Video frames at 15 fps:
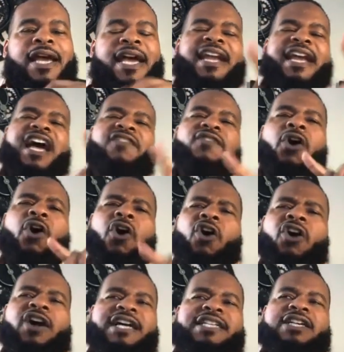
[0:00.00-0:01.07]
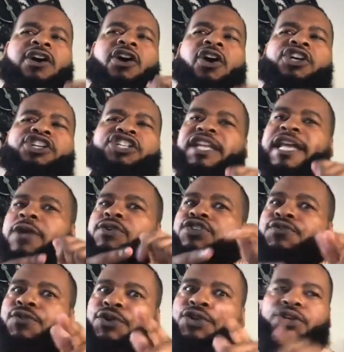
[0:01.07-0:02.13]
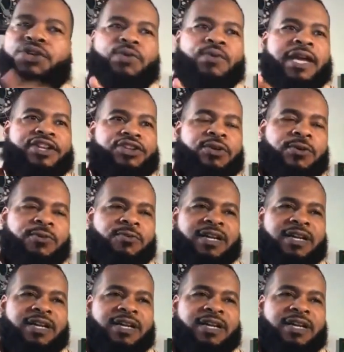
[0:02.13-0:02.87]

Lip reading: And they have all kinds of harsh language for you and your